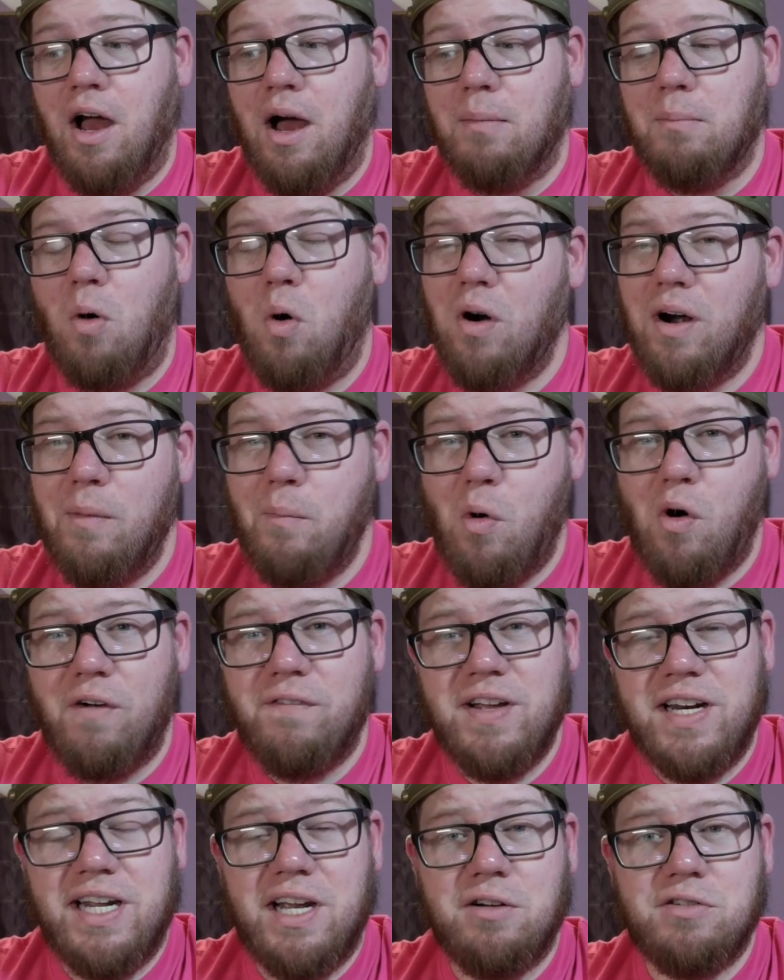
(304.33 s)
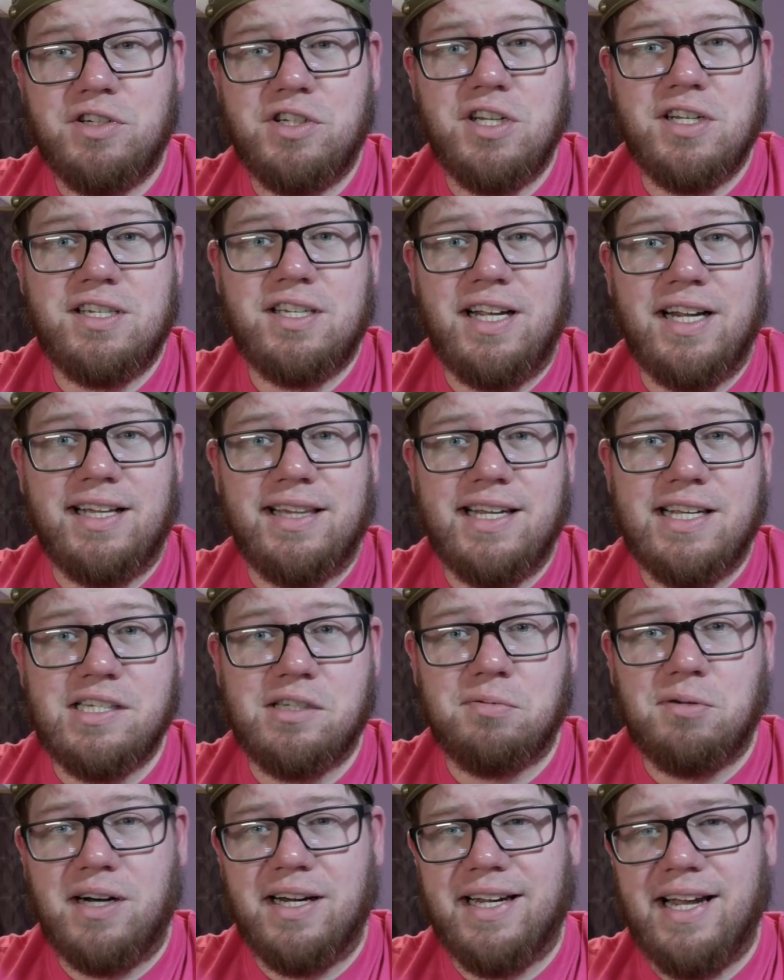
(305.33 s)
more and more videos just like
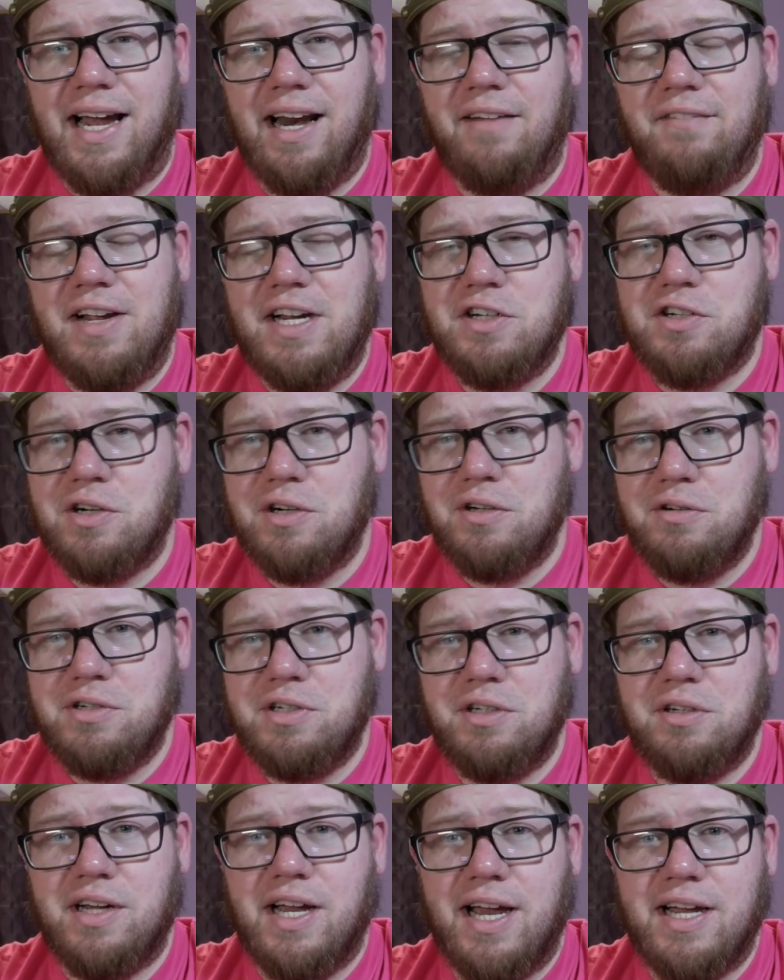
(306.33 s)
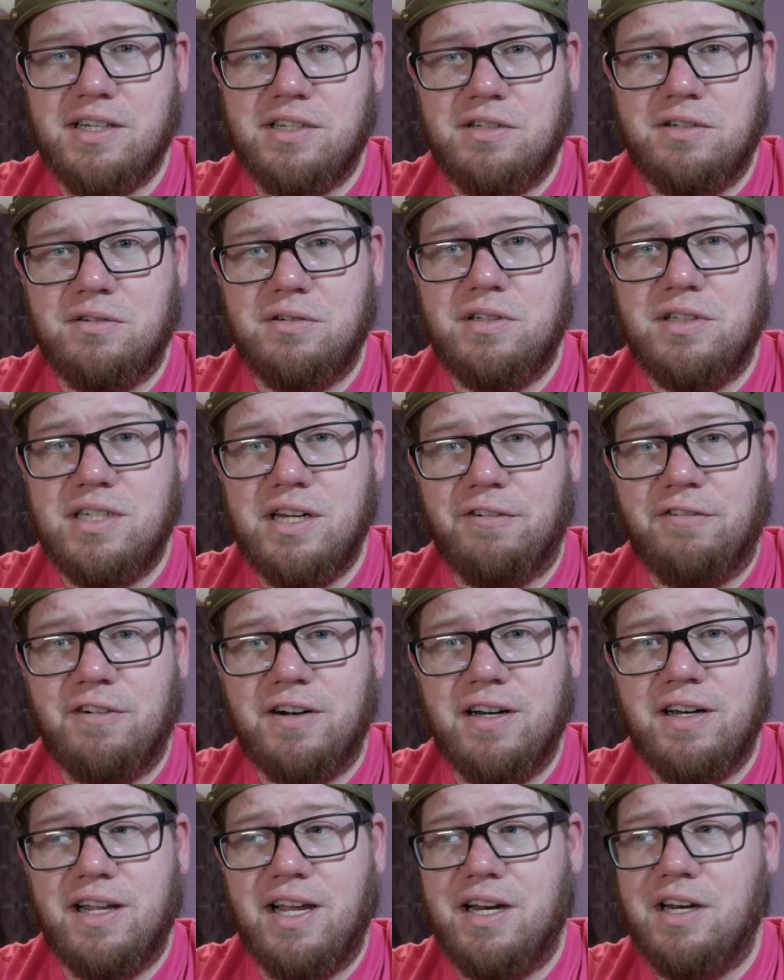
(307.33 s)
this where I kind of introduce you guys to
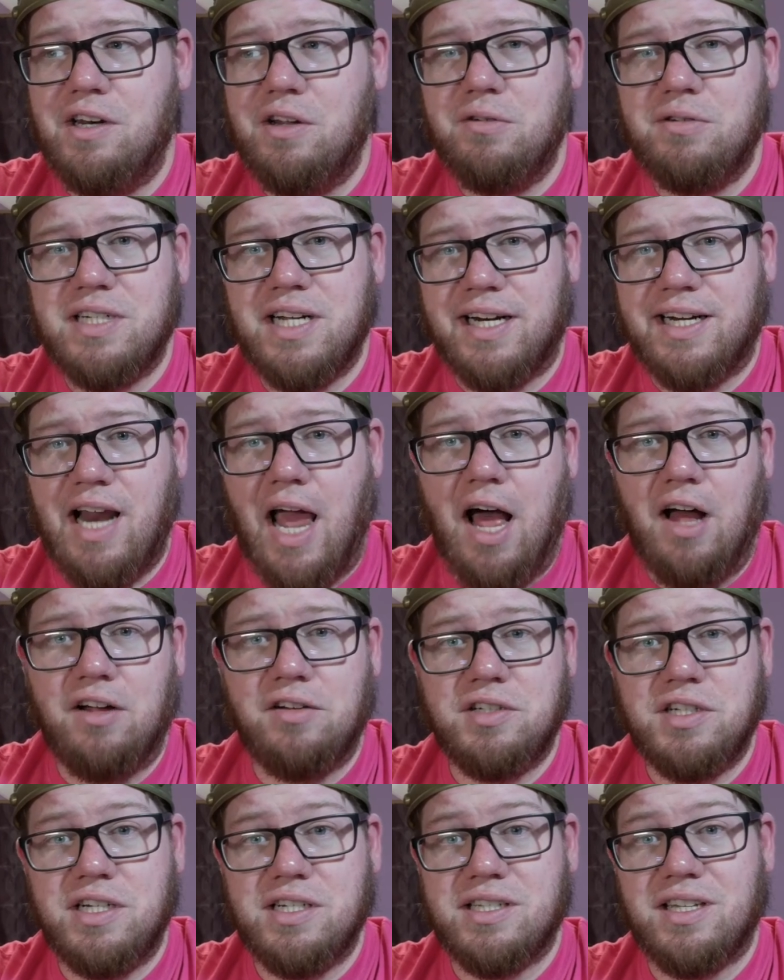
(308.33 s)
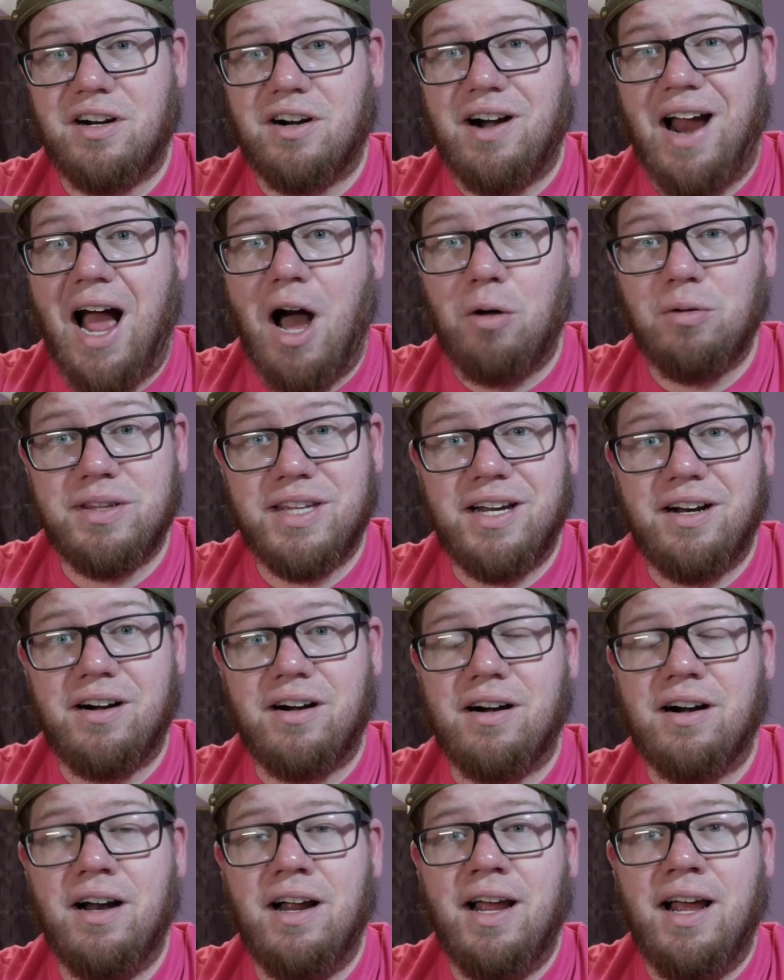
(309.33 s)
different and new technologies that are out
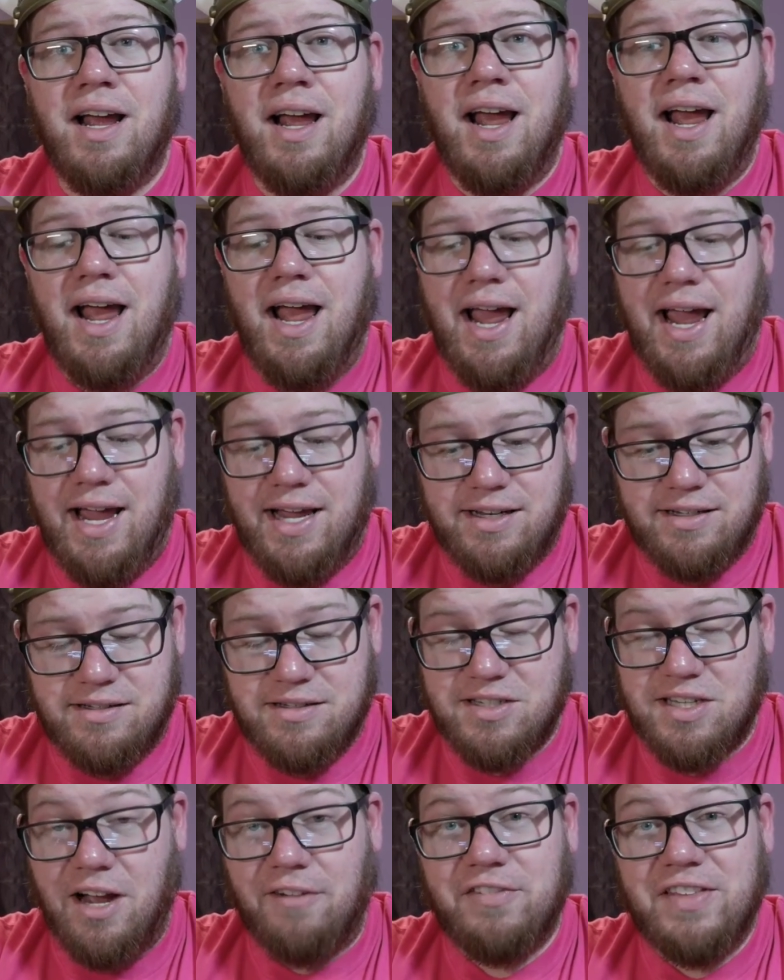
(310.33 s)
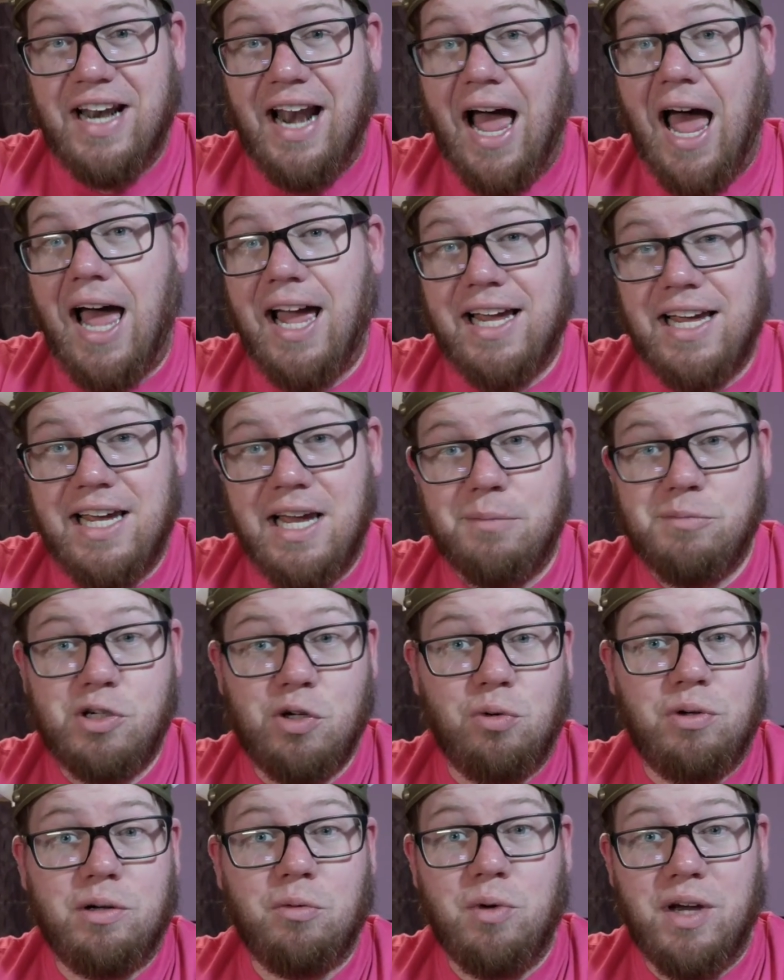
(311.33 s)
there and stuff that I am
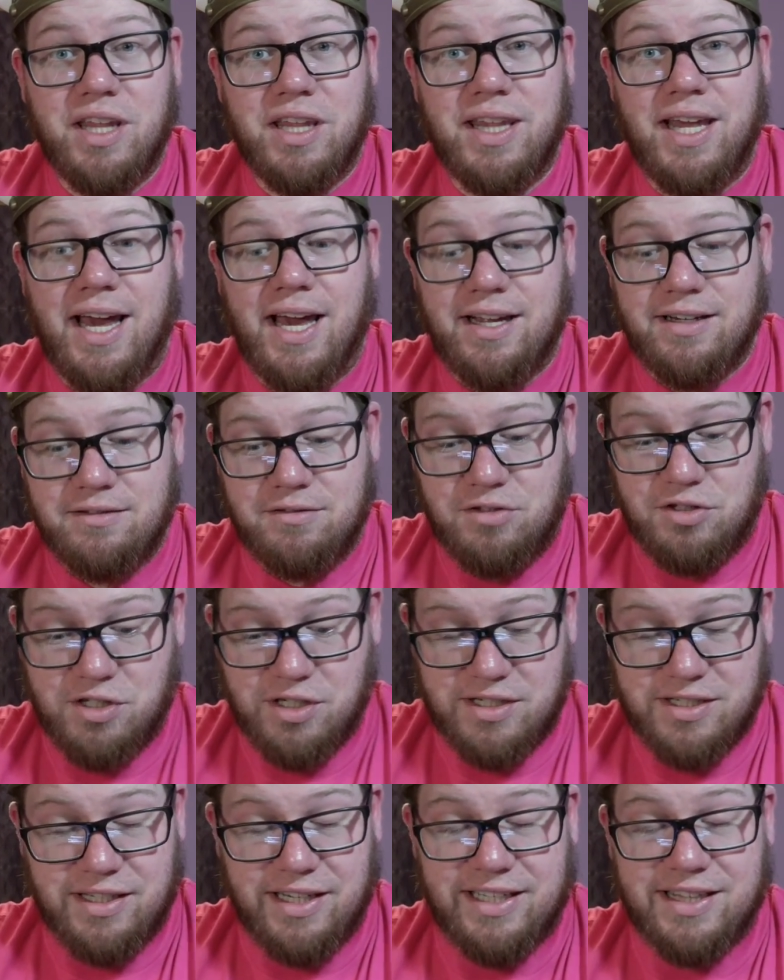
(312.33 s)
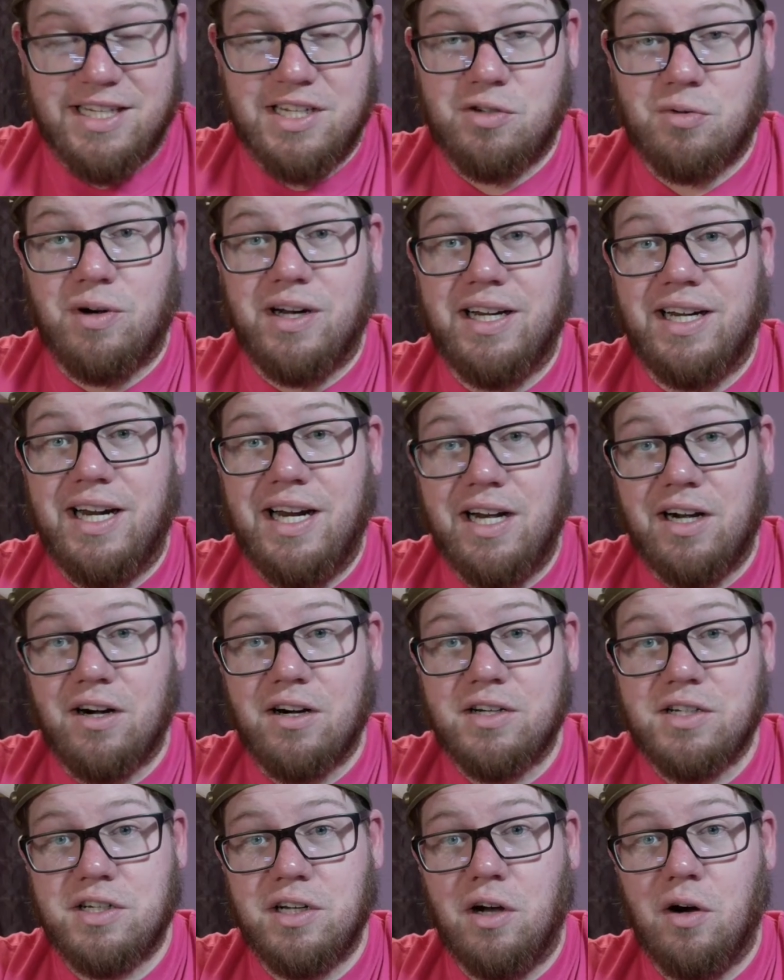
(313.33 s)
doing with that, just like this right
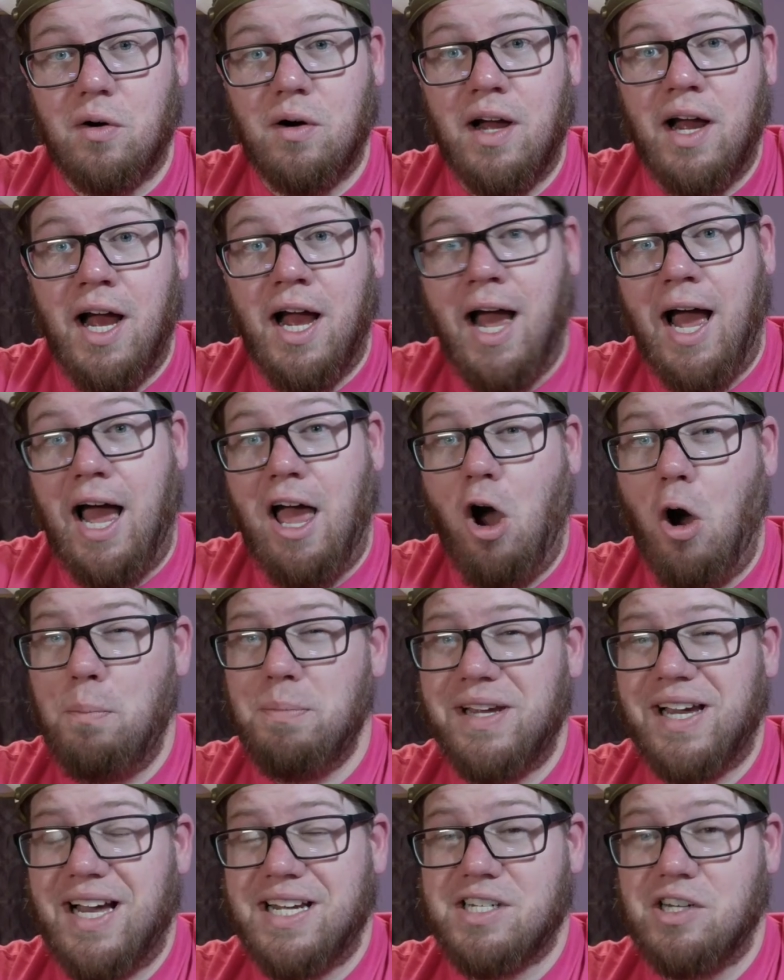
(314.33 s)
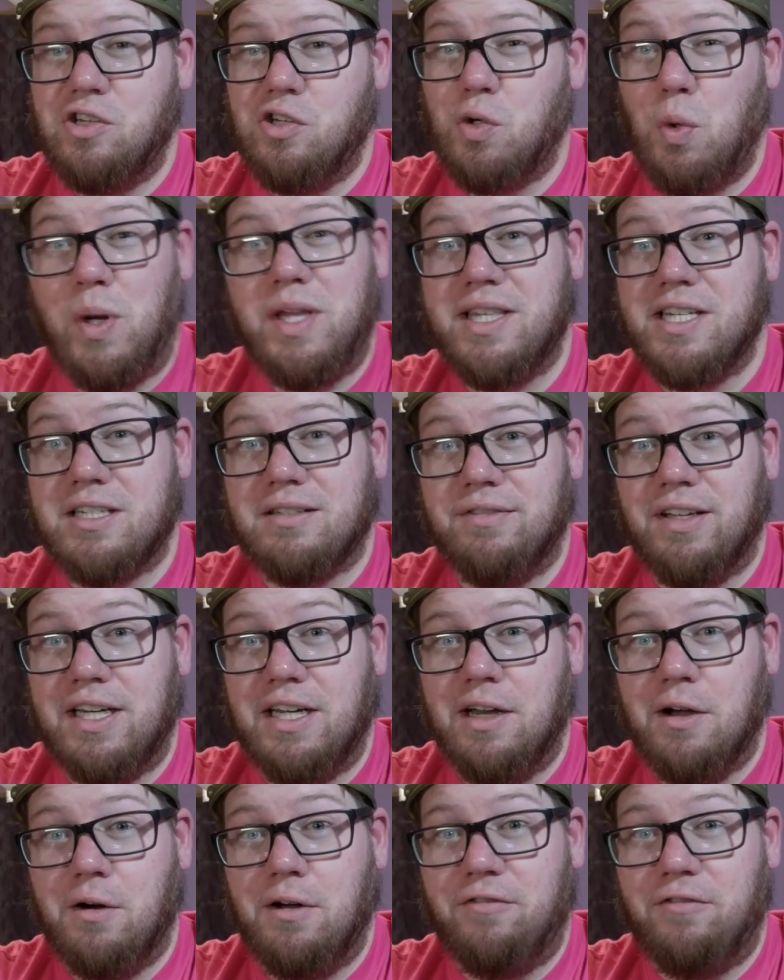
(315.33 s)
here. So I hope you guys enjoyed this video.